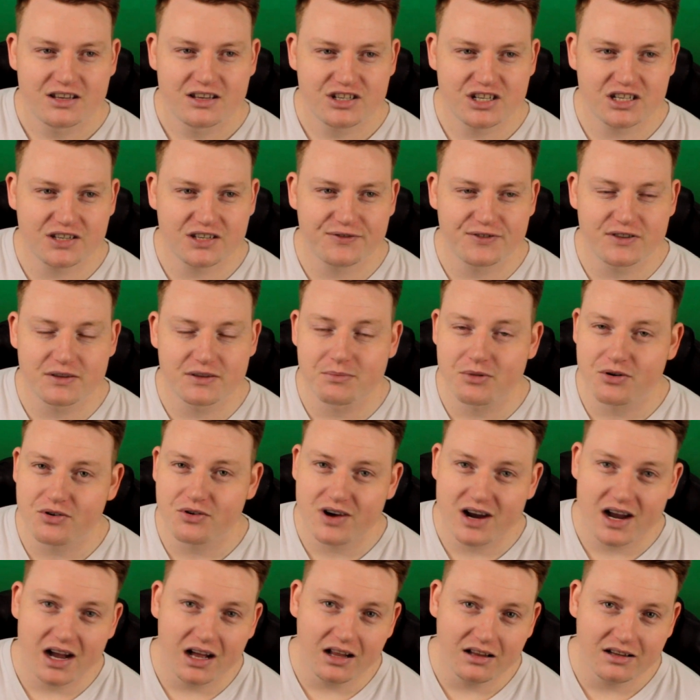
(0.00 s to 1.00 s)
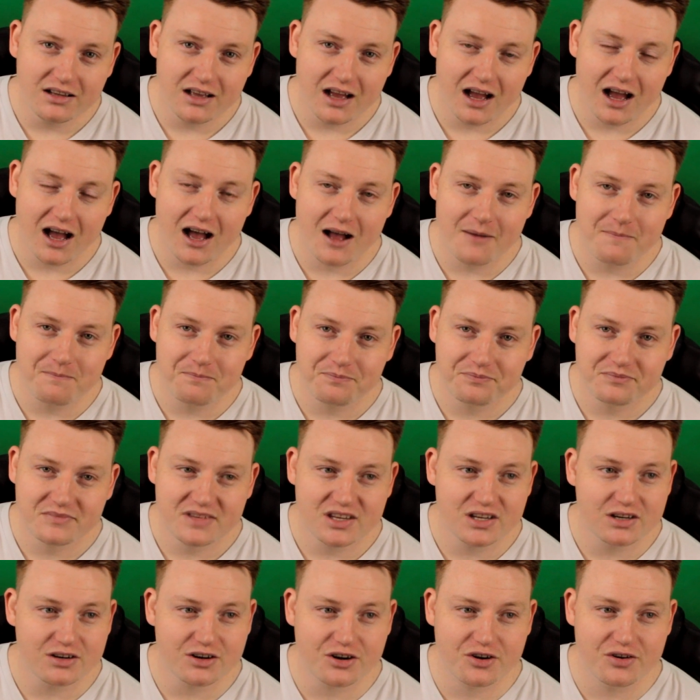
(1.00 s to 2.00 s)
just for the morale. Um,
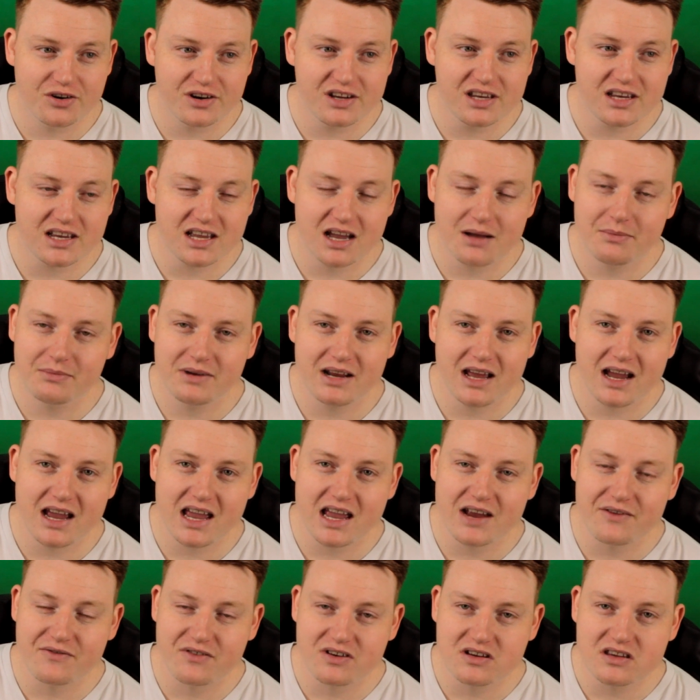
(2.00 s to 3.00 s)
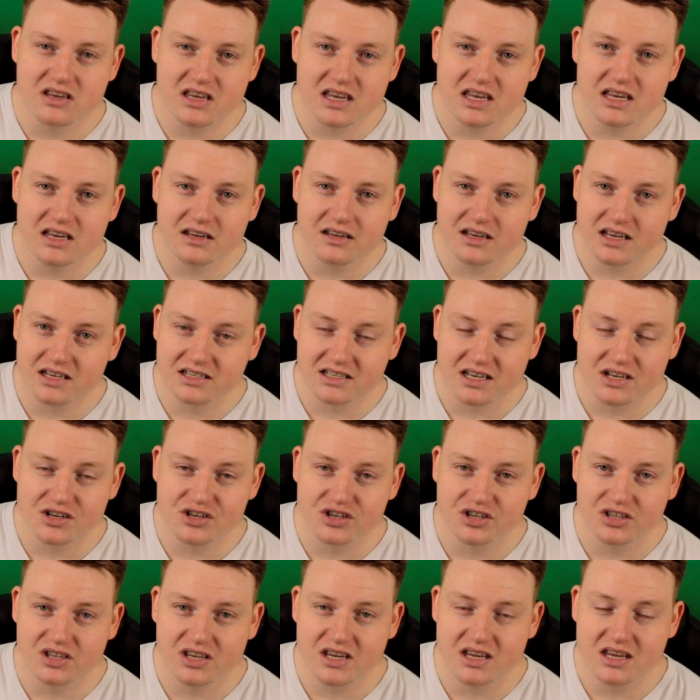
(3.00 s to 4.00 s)
you got cricket coming out every year
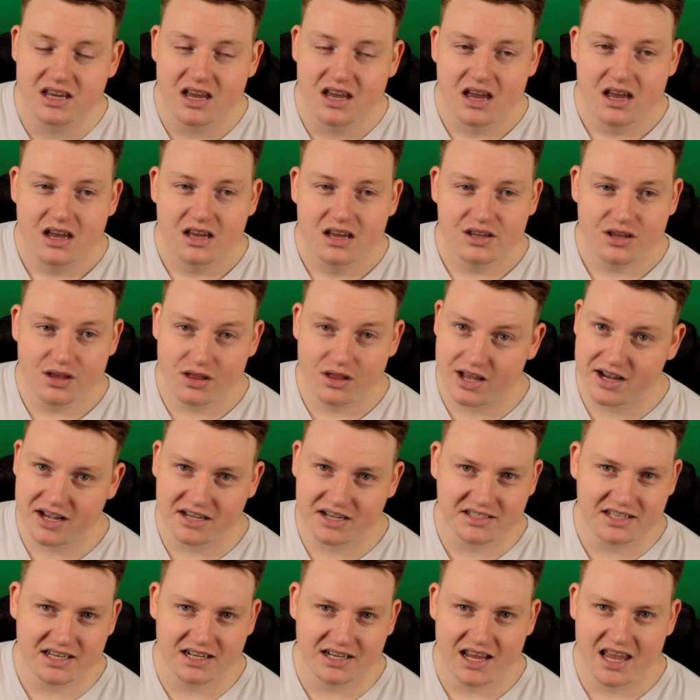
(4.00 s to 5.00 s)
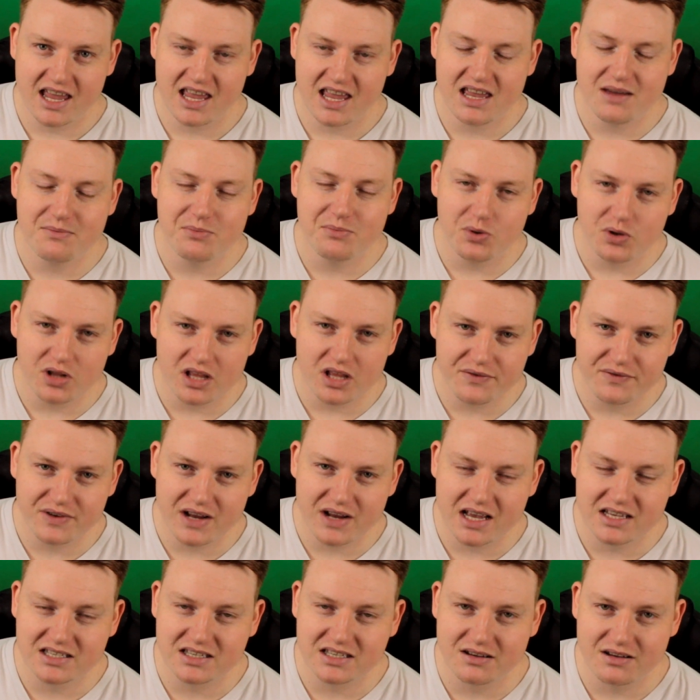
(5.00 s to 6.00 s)
essentially. Like I said, handball even
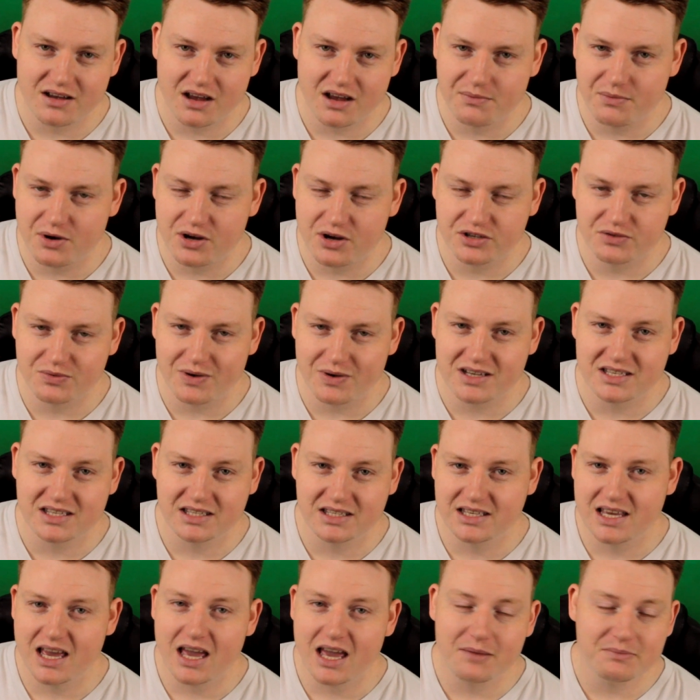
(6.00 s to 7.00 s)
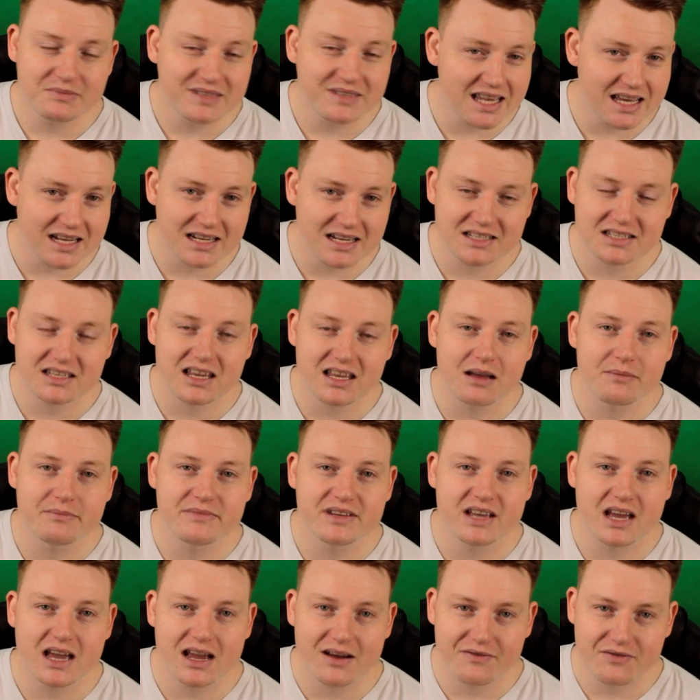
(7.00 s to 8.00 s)
has a, a, most recent game. Tennis
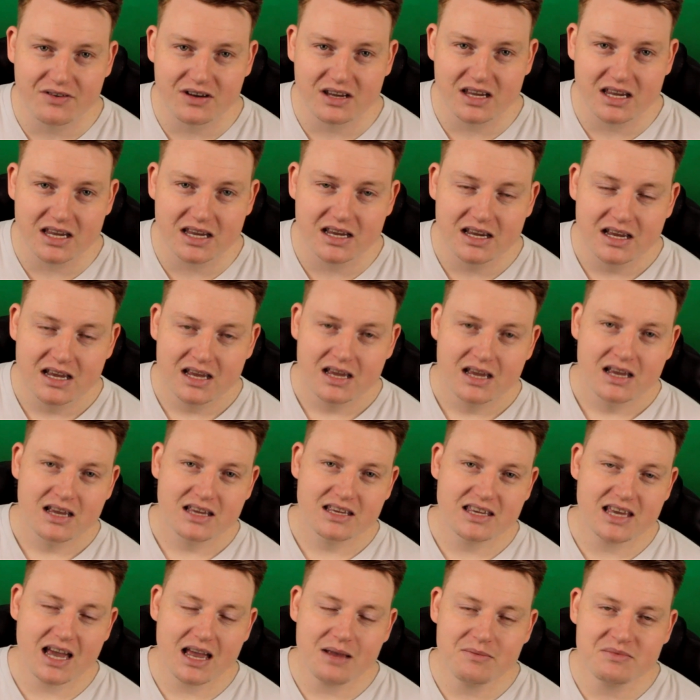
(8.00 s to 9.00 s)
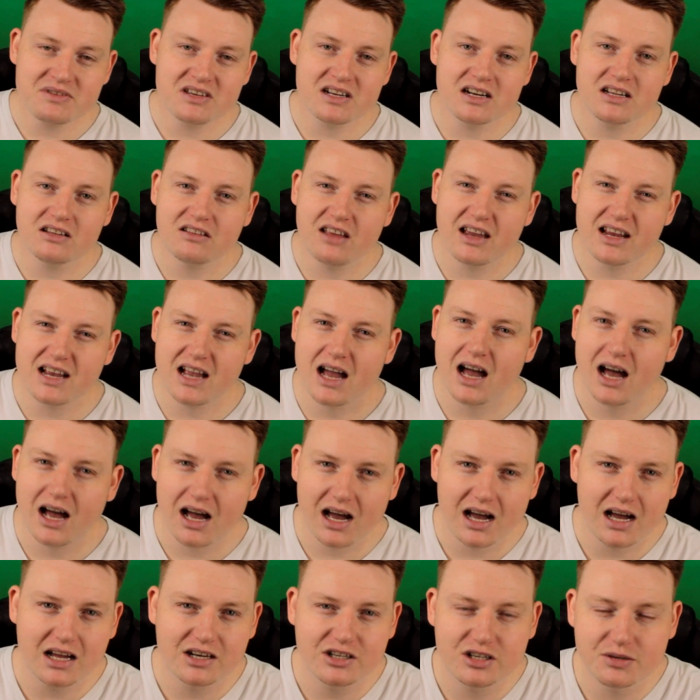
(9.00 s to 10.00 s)
comes out every year. Games that are like
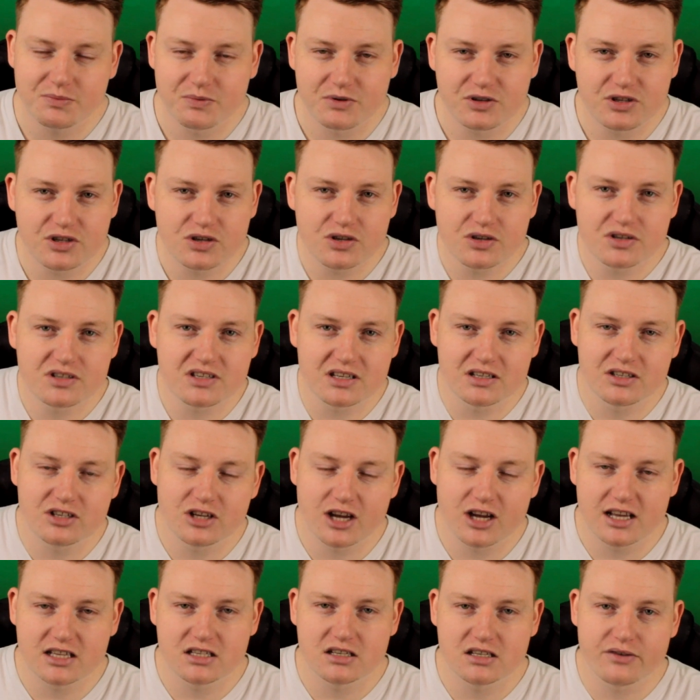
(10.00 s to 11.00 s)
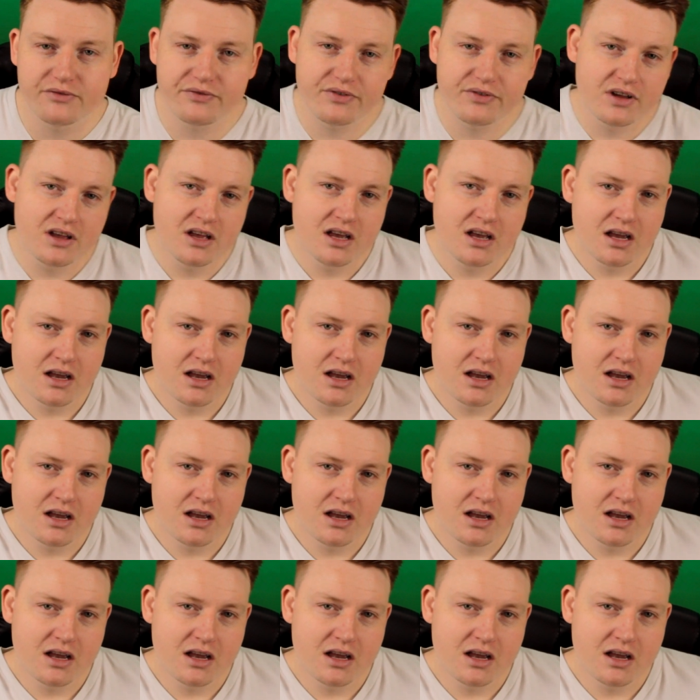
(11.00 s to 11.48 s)
hard to produce in terms of